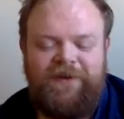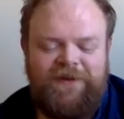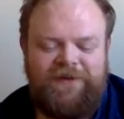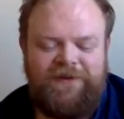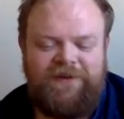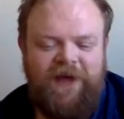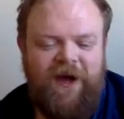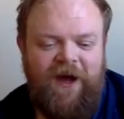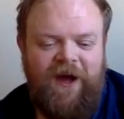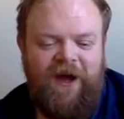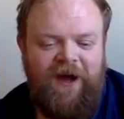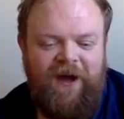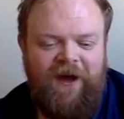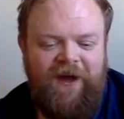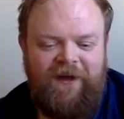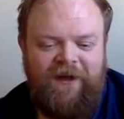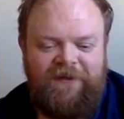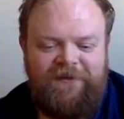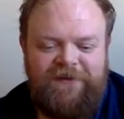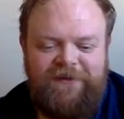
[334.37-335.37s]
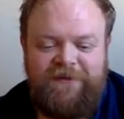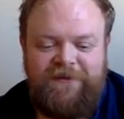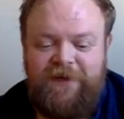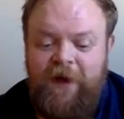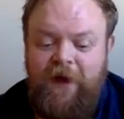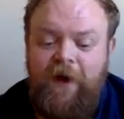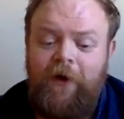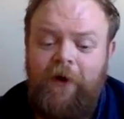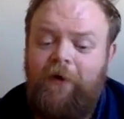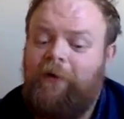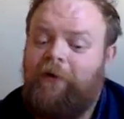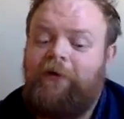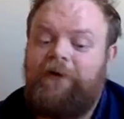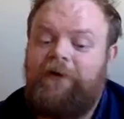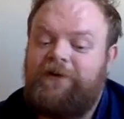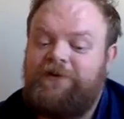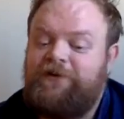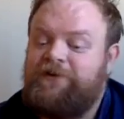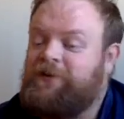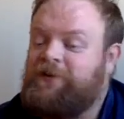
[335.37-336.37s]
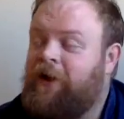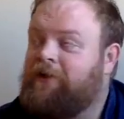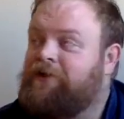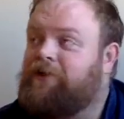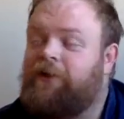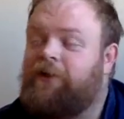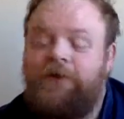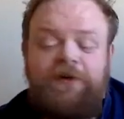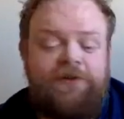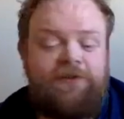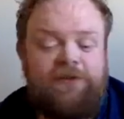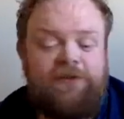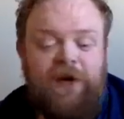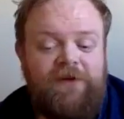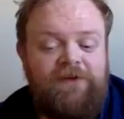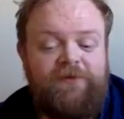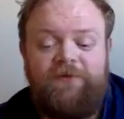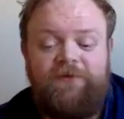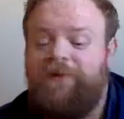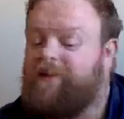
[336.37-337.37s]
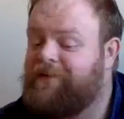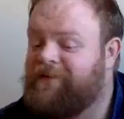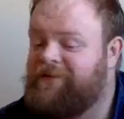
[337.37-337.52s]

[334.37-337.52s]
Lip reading: the dance. Would not, could not